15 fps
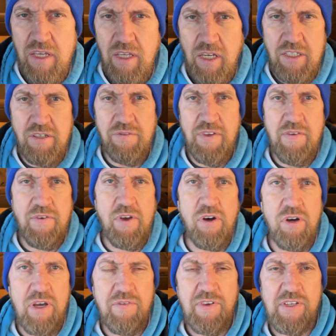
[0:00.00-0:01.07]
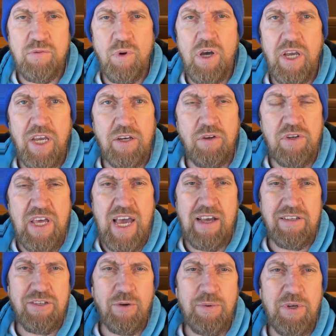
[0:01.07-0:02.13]
Because if it's working on the
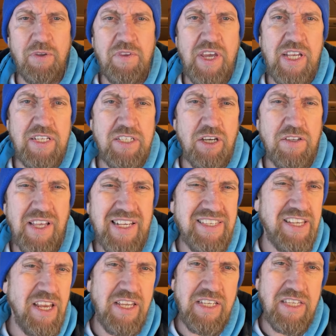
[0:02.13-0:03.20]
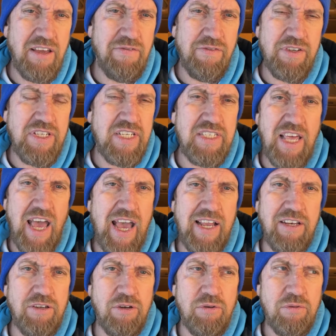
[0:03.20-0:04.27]
outside but not the inside, that's the only difference. It's the
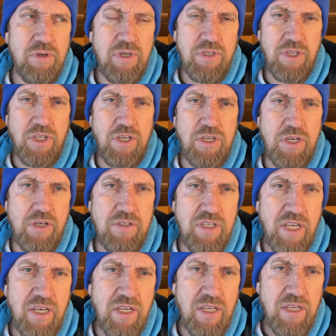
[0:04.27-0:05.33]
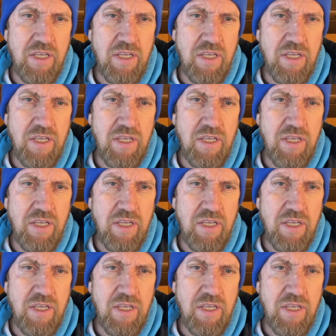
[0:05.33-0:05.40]
handle that you're using.